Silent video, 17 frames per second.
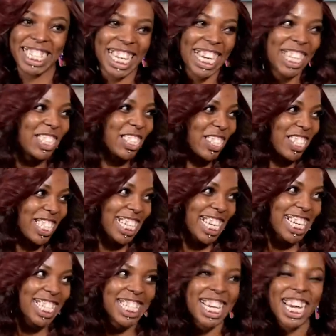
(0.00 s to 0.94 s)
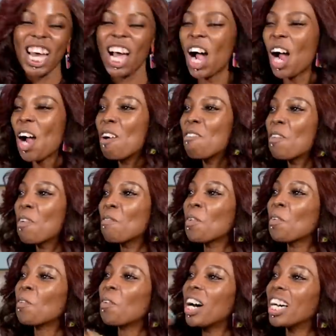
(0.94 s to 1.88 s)
I'll just say. No, I
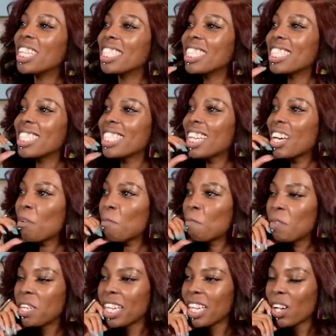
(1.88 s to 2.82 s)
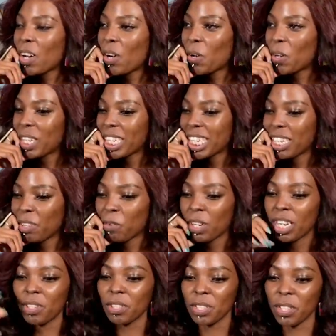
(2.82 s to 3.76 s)
remember once being on
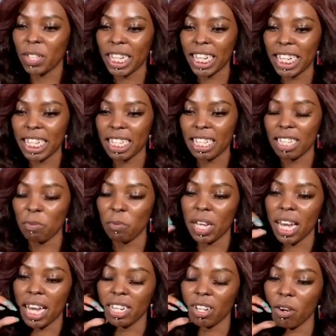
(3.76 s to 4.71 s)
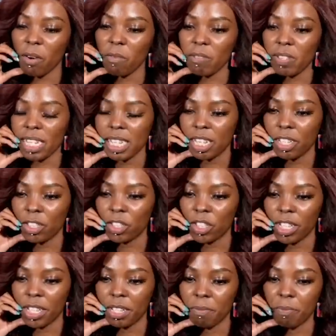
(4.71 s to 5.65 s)
when I was on Kiss, we had a
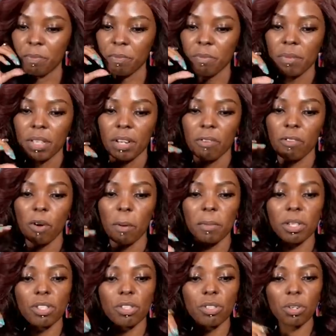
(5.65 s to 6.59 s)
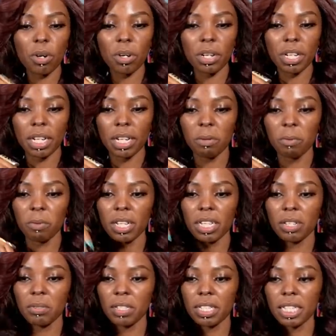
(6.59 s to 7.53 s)
conversation from a story where
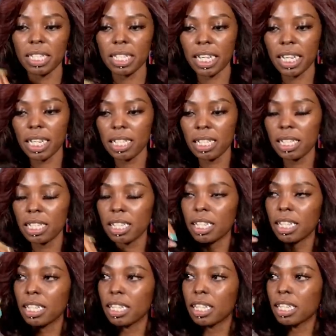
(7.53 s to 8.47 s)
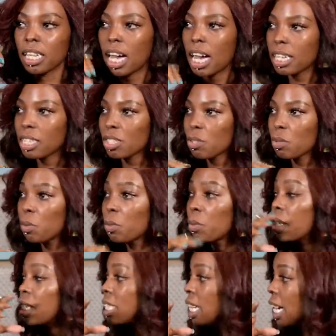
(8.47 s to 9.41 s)
there was this kid in high school
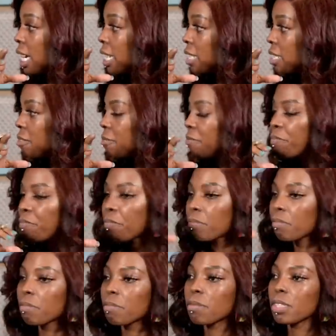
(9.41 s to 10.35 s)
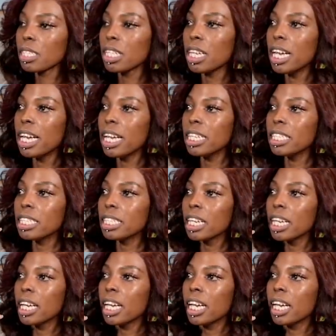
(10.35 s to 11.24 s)
who had died, mm. and